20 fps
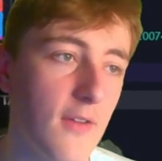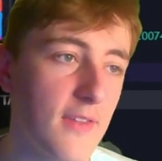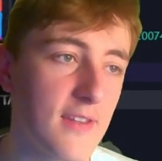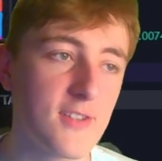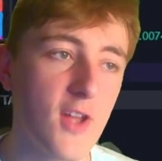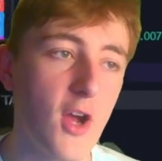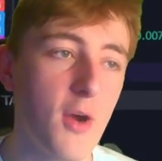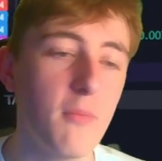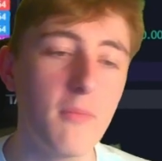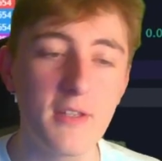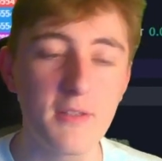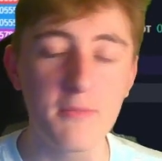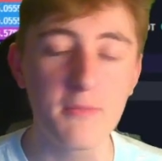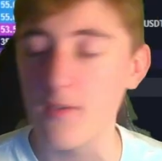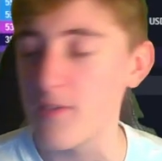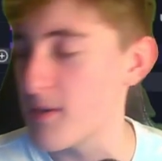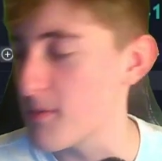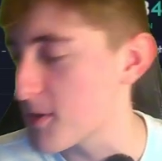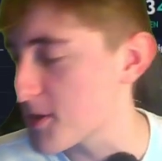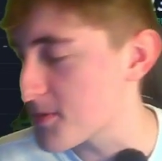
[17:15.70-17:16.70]
There's
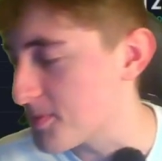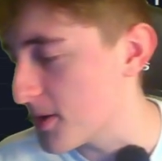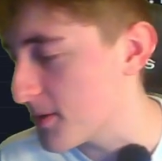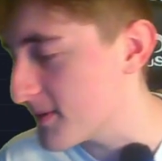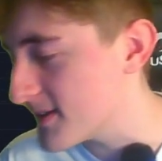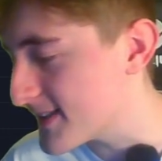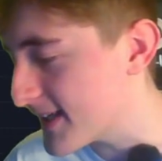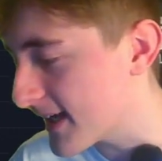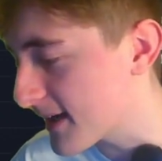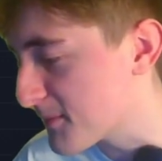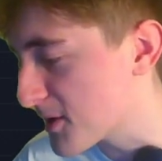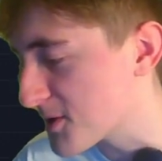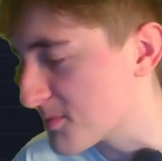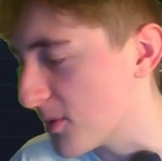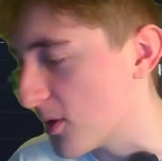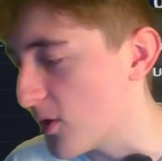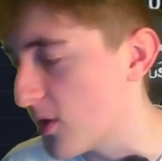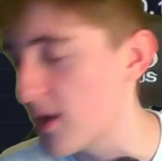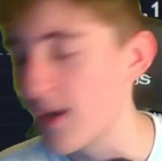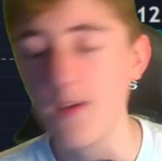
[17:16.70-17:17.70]
not really much point in me saying
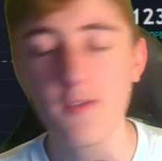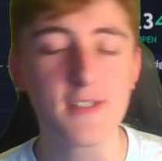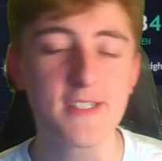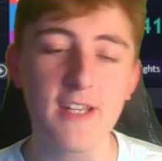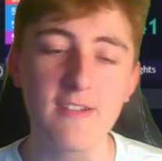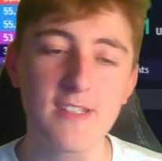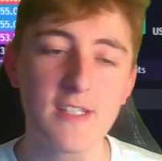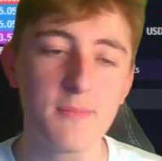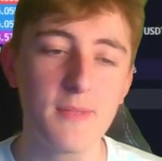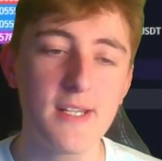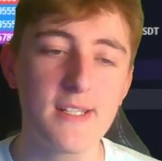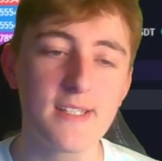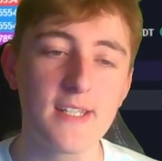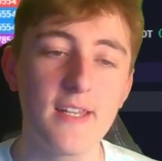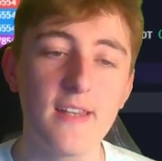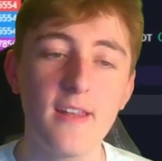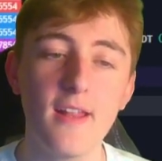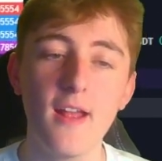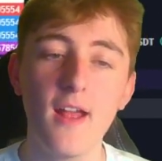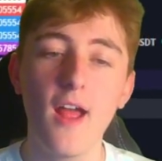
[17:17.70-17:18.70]
much more. We're 17 minutes
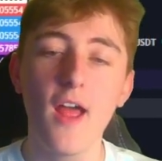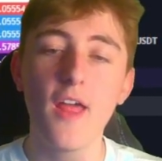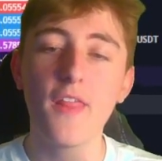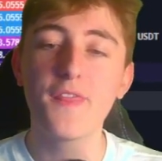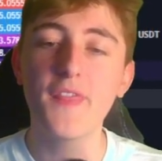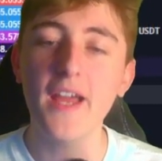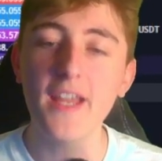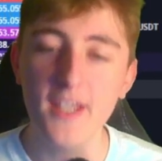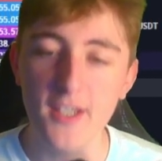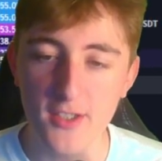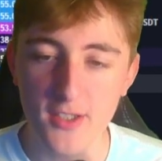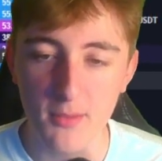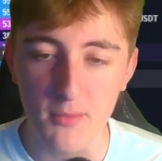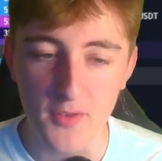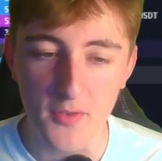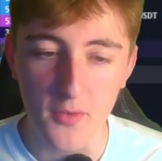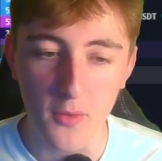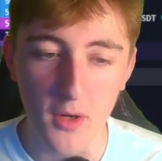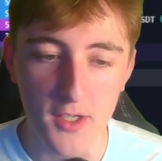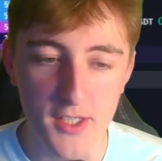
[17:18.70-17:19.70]
in. Thank you so
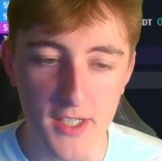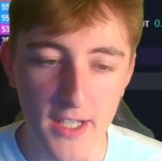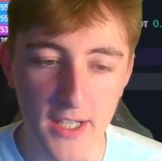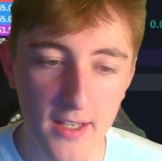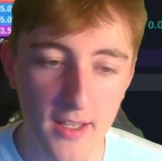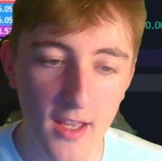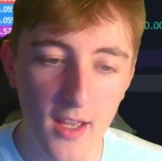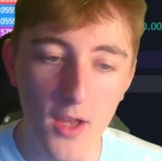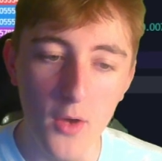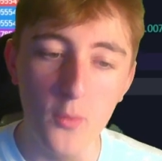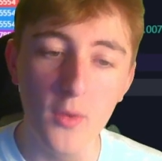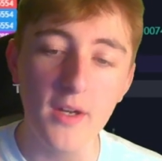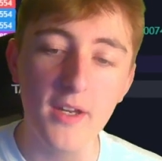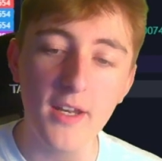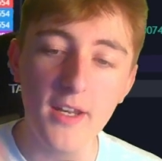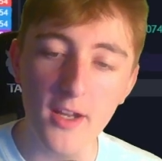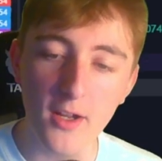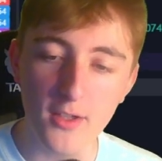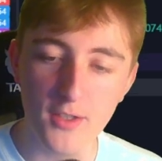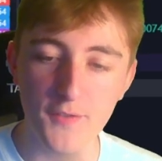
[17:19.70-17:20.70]
much for watching. We're
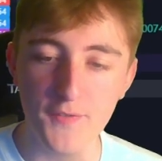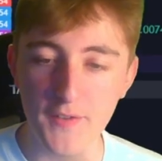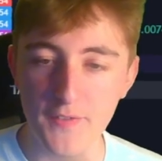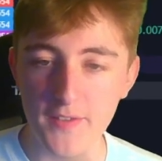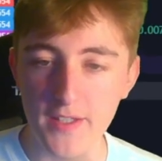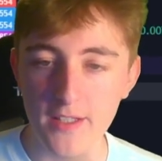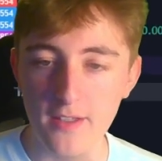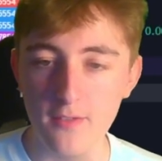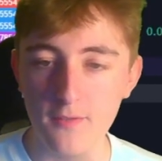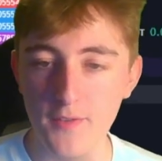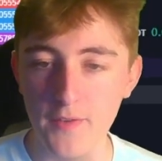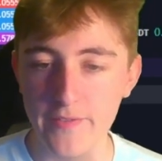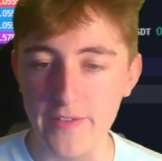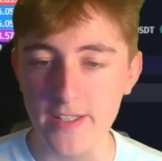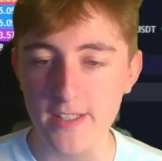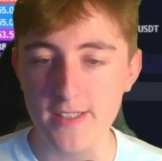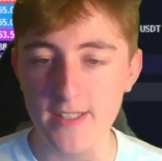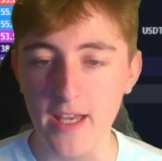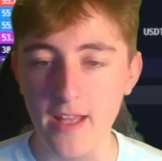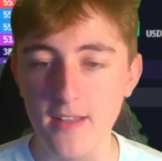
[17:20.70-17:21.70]
going to go to
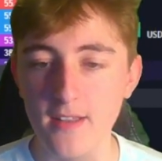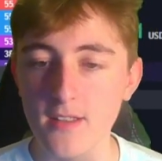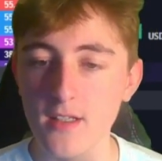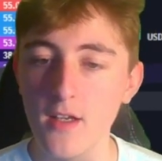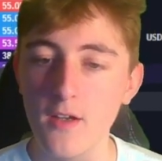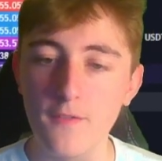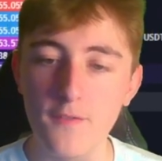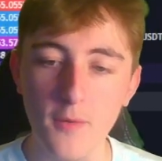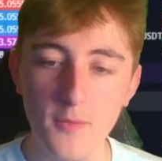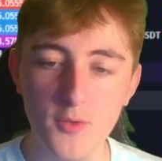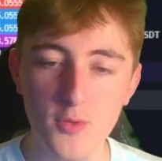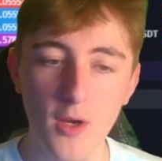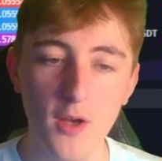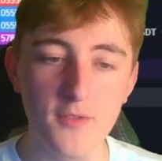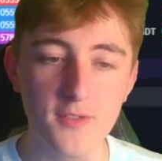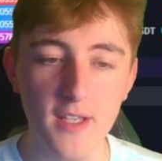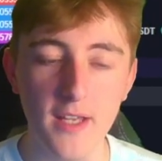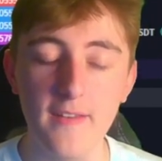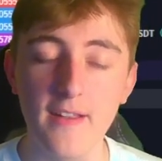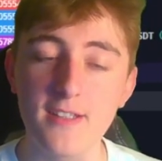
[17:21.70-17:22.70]
15 cents from
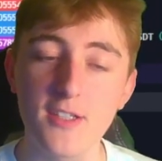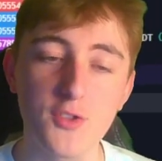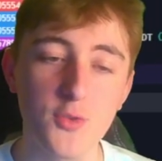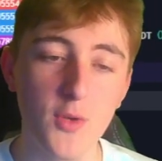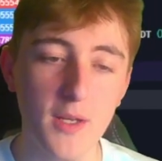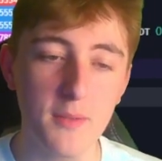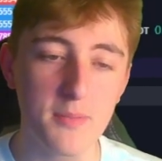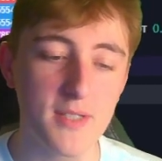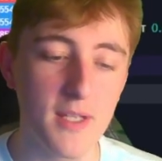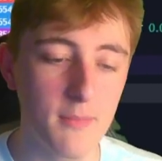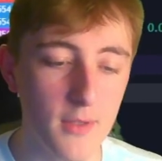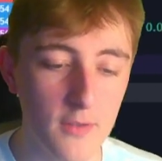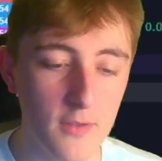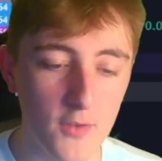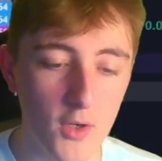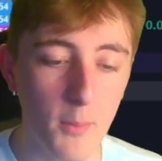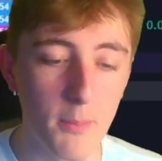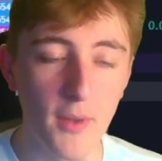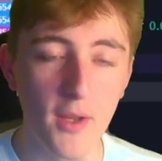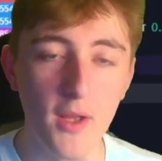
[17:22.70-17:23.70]
12 cents. That's a 20%
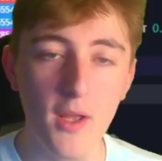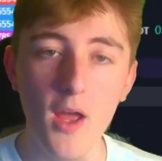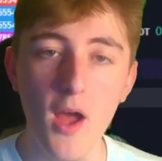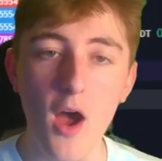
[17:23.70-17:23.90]
move up.